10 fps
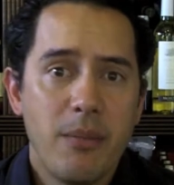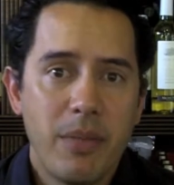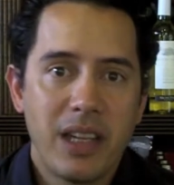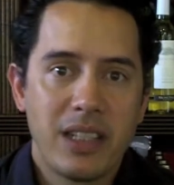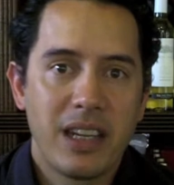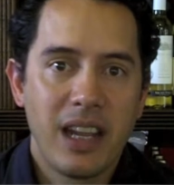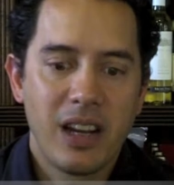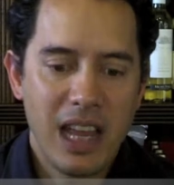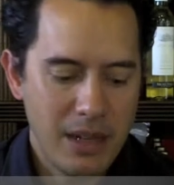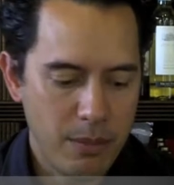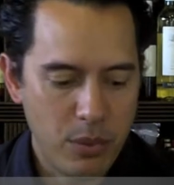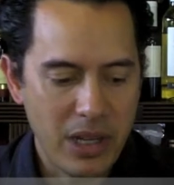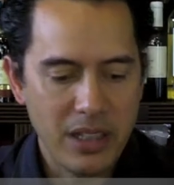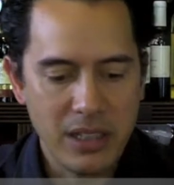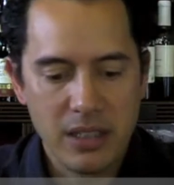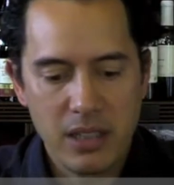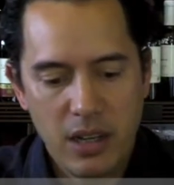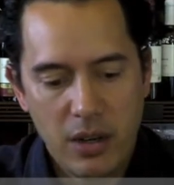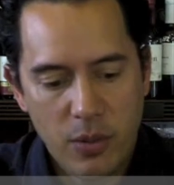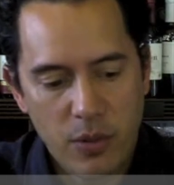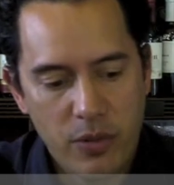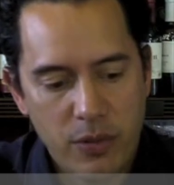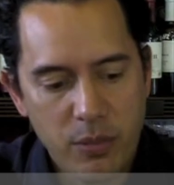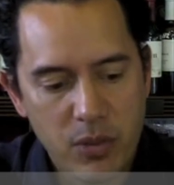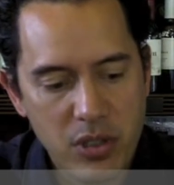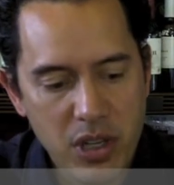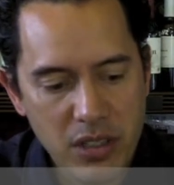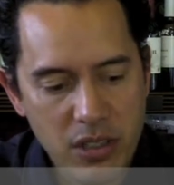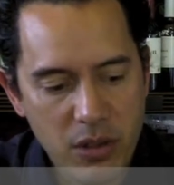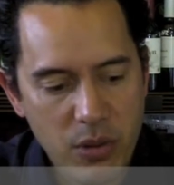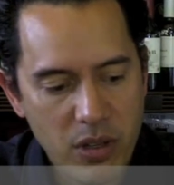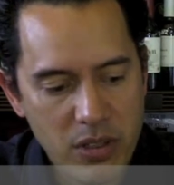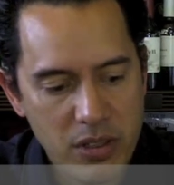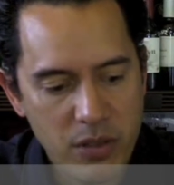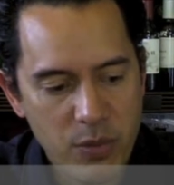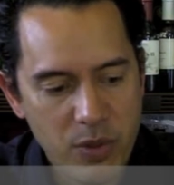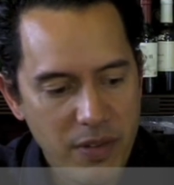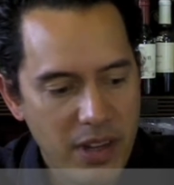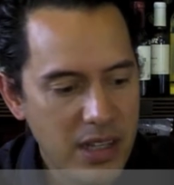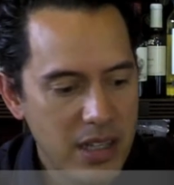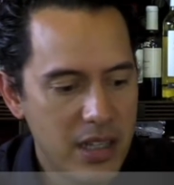but our Latin brothers from just across the river,